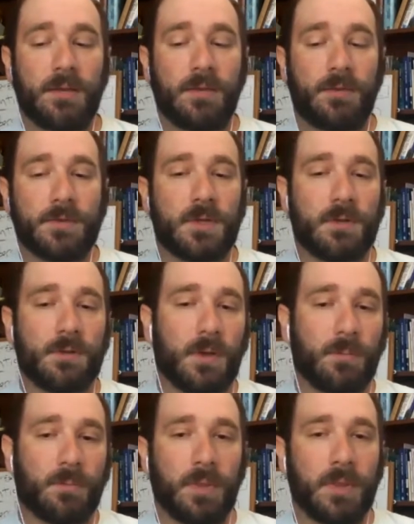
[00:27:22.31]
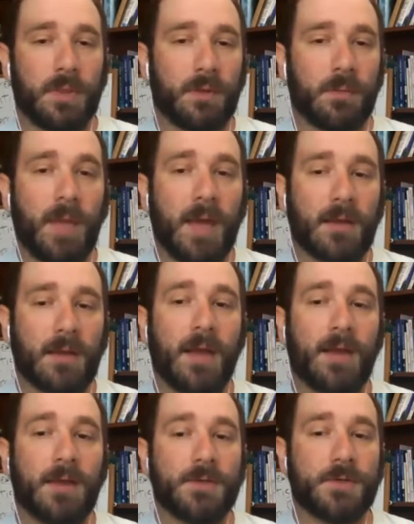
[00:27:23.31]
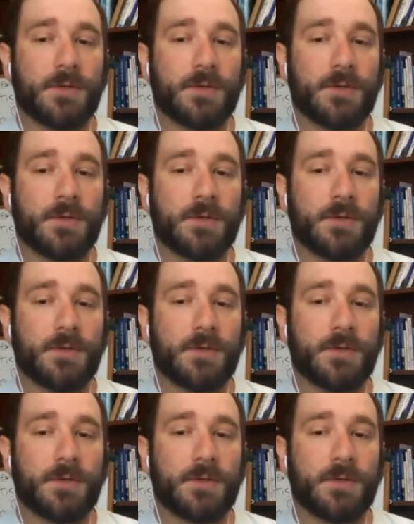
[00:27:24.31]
there's a, a political backlash,